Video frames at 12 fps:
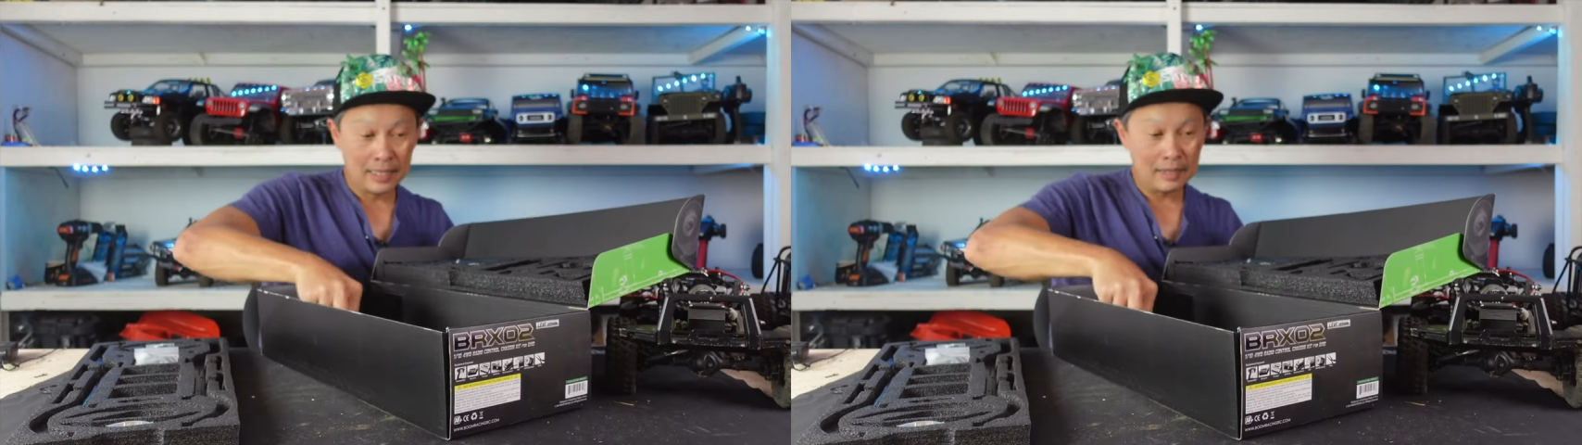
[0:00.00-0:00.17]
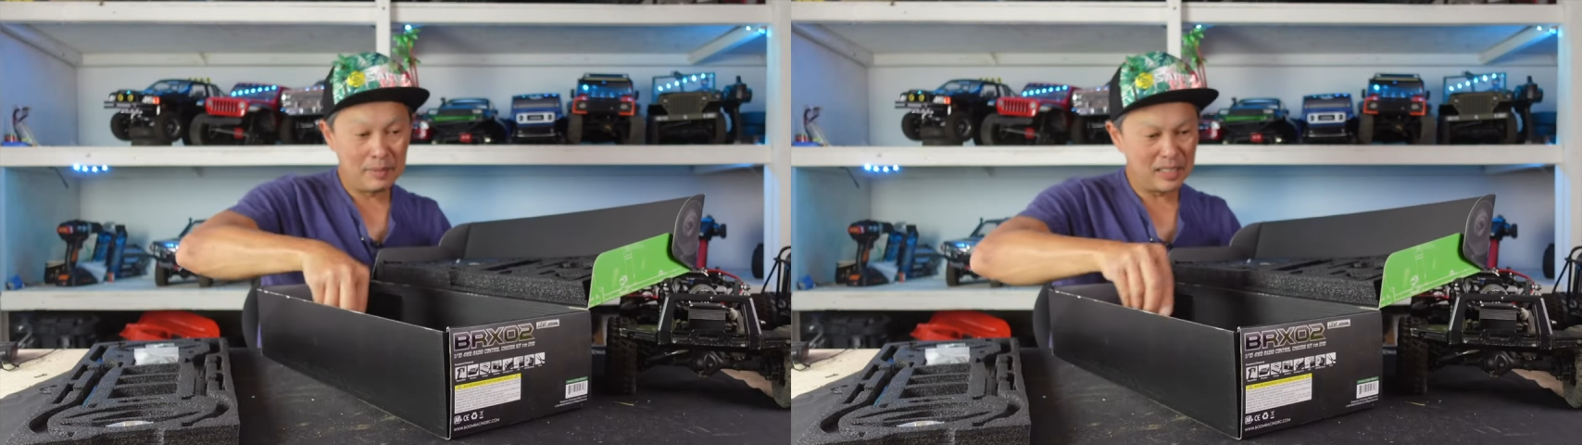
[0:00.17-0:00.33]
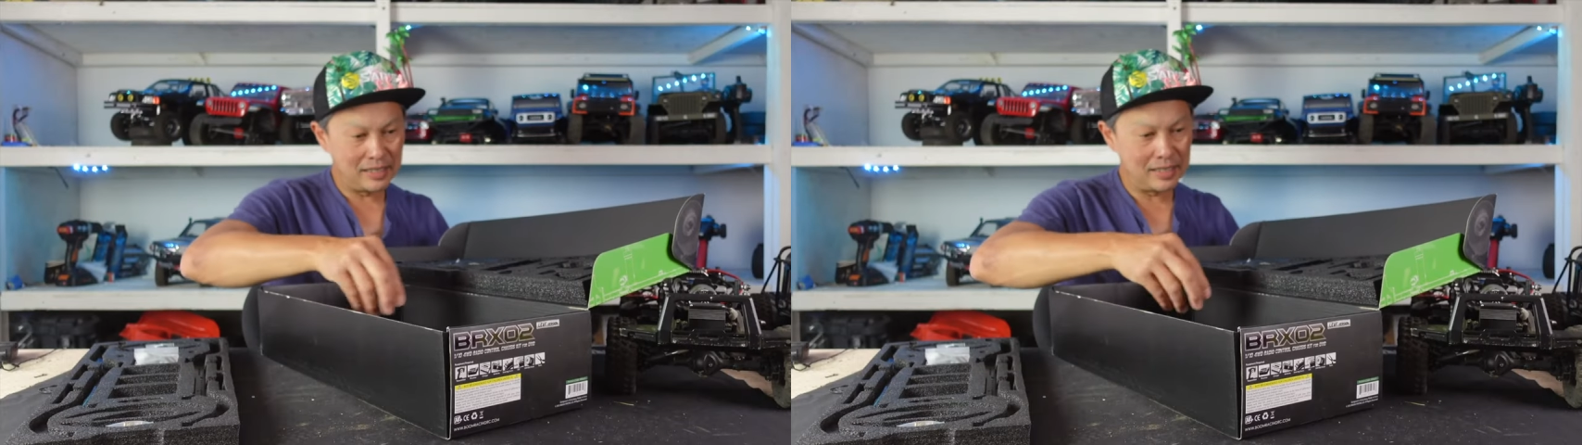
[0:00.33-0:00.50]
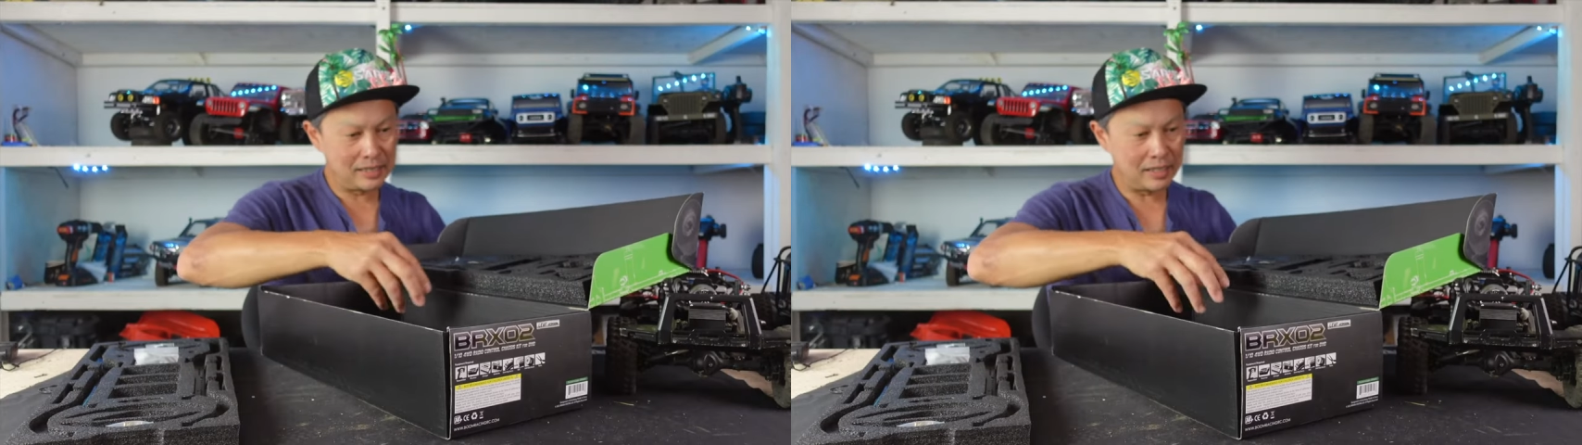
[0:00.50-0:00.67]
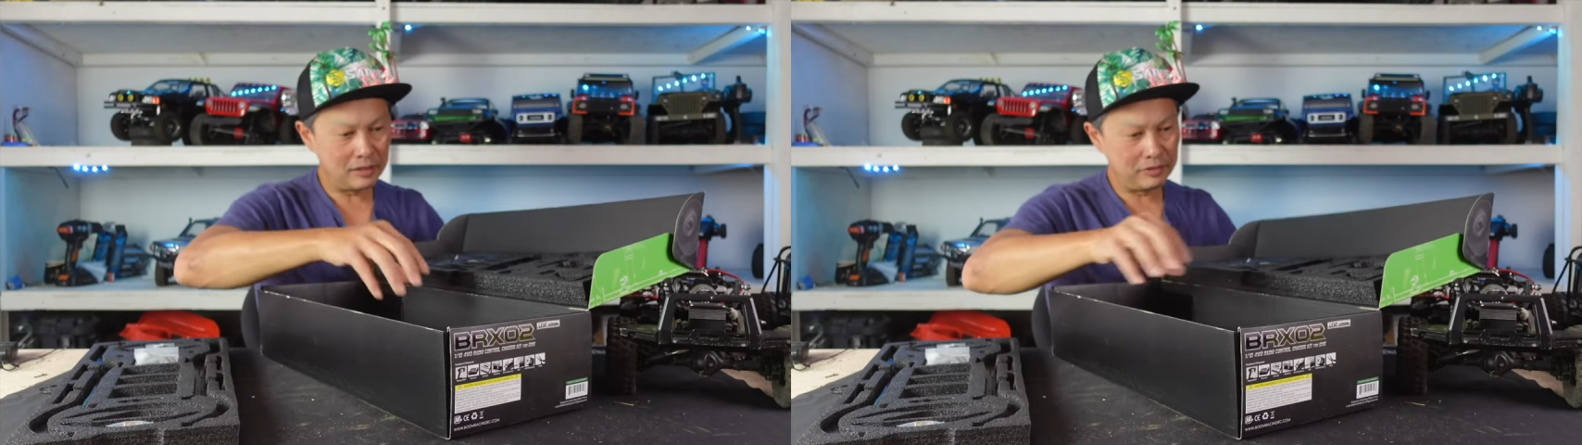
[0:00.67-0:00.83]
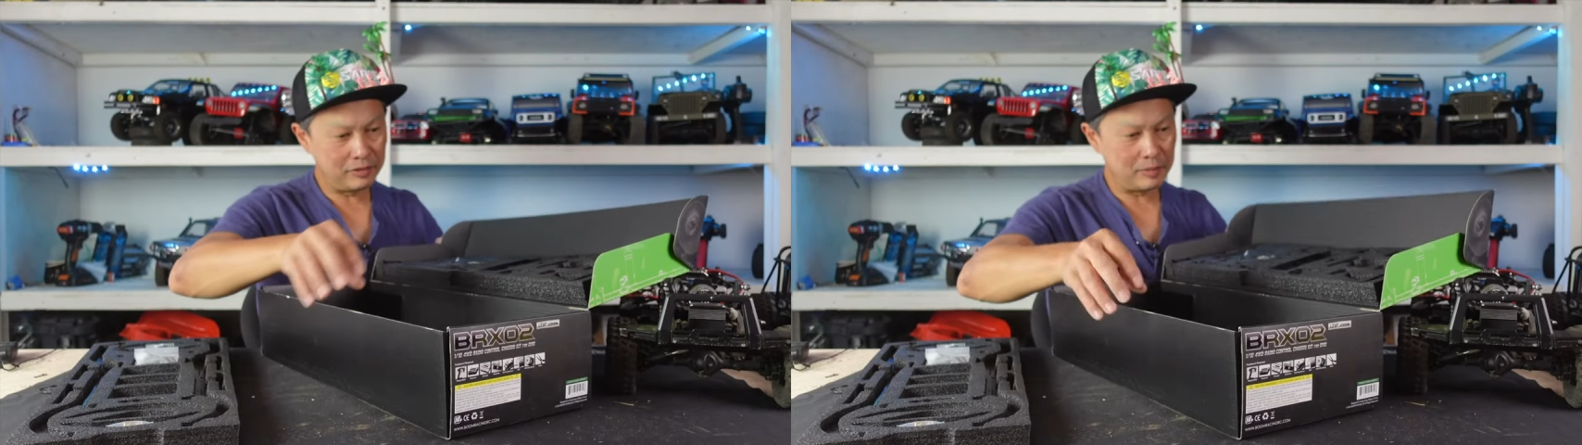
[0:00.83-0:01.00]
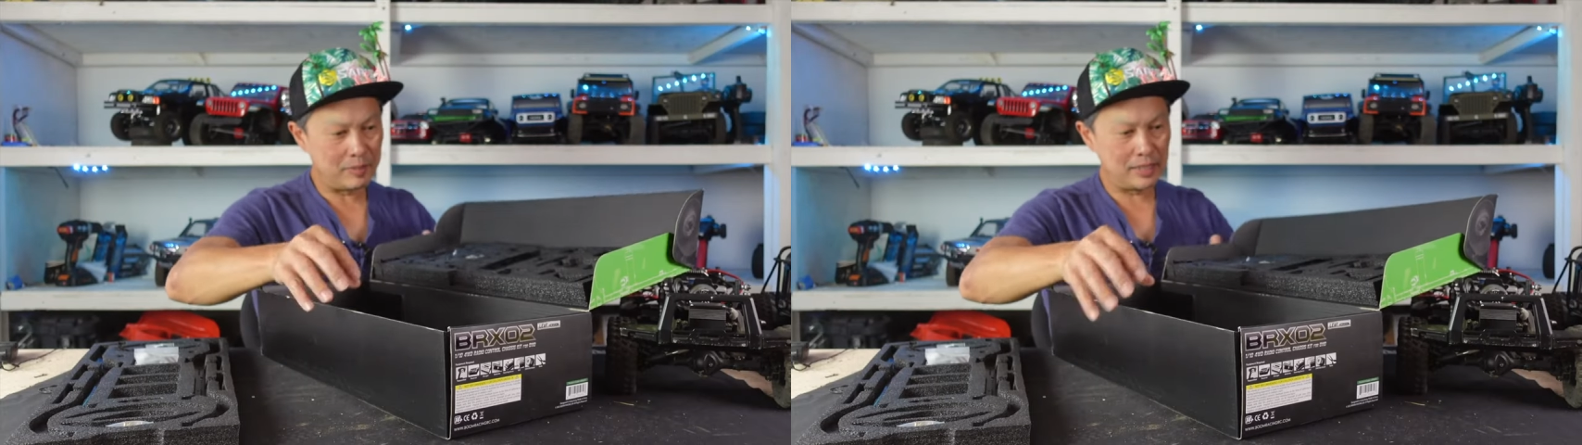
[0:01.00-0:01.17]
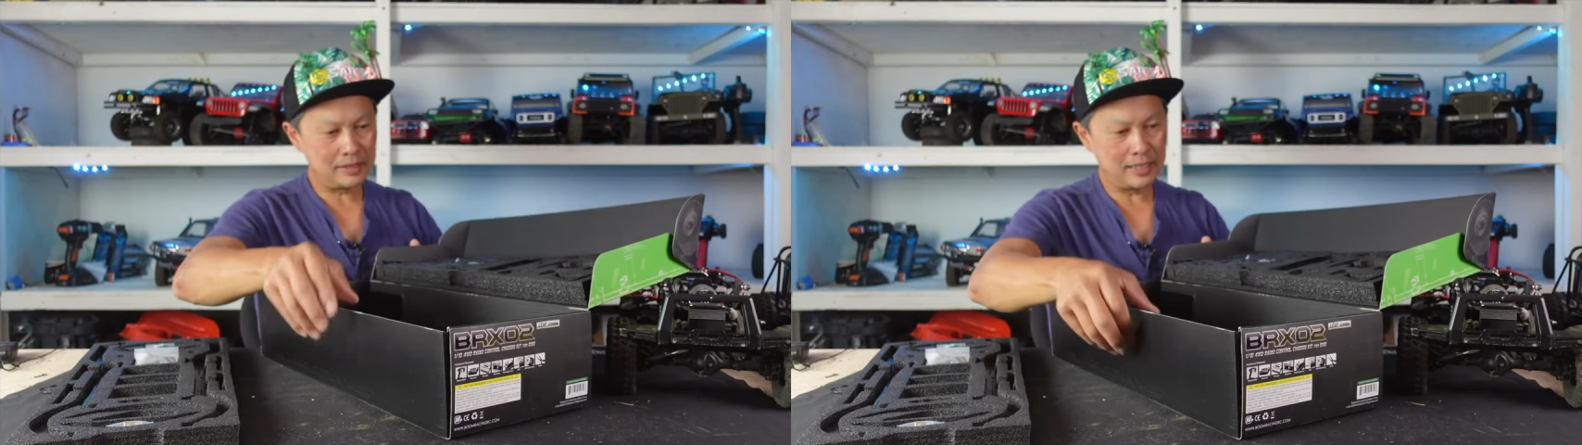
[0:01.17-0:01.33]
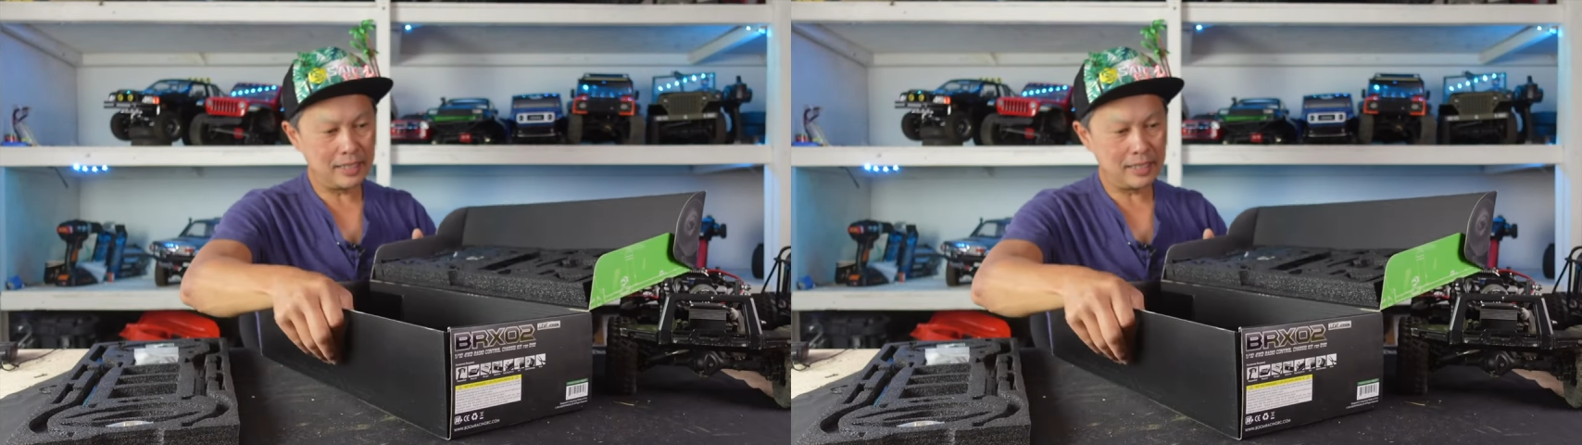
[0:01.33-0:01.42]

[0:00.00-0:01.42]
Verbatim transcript: about 650 bucks